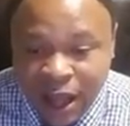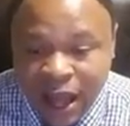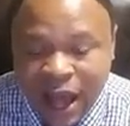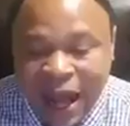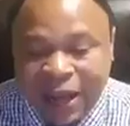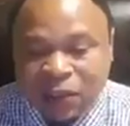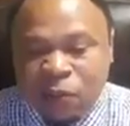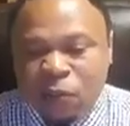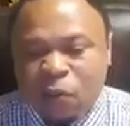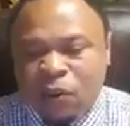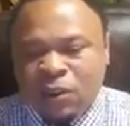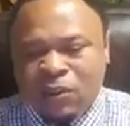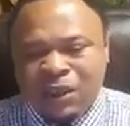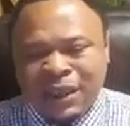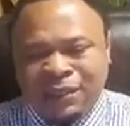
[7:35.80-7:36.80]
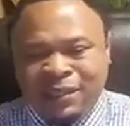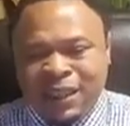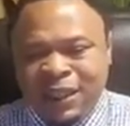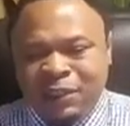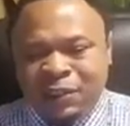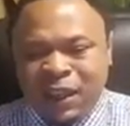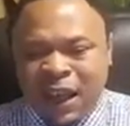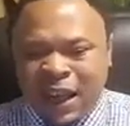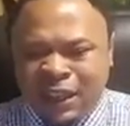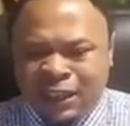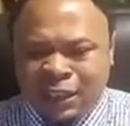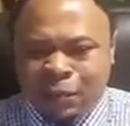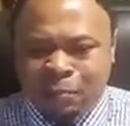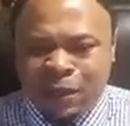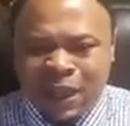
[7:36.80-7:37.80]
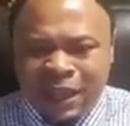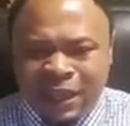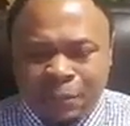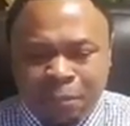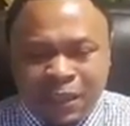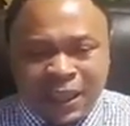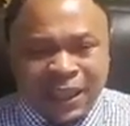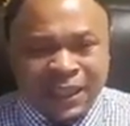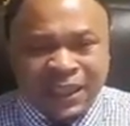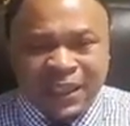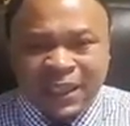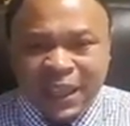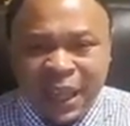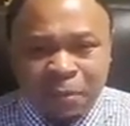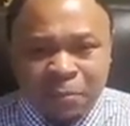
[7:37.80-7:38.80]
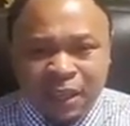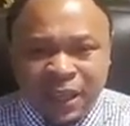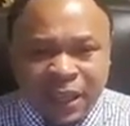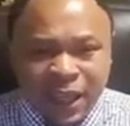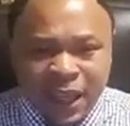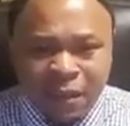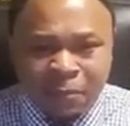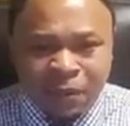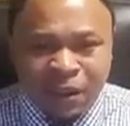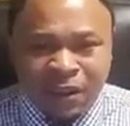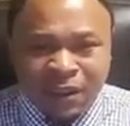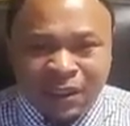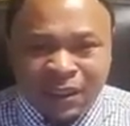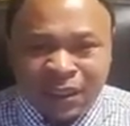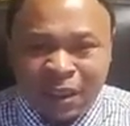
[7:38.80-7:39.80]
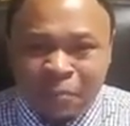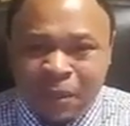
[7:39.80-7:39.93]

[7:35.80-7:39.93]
I don't want to really teach you guys into playing the statement game, because,